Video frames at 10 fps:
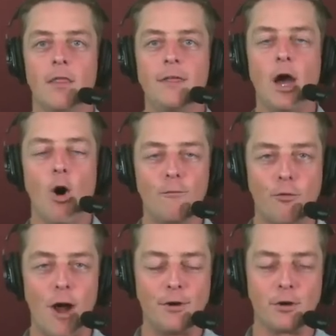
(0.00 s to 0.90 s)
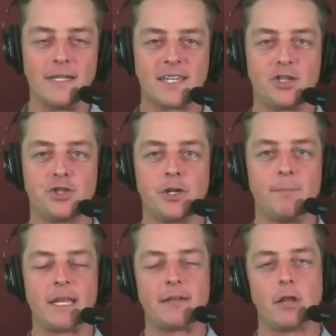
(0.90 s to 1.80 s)
the over-under is
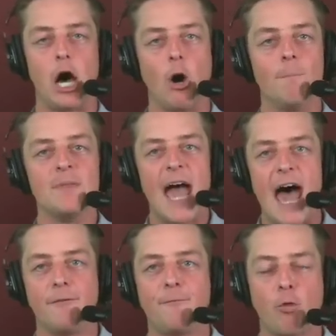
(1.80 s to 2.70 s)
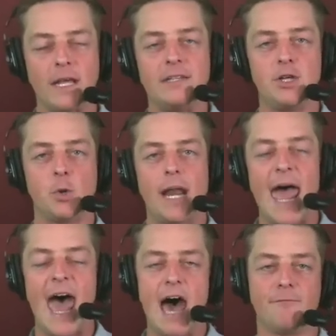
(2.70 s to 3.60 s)
extremely low at
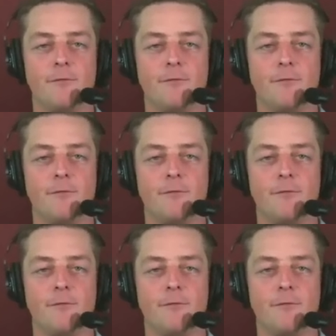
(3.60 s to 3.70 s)
42.5.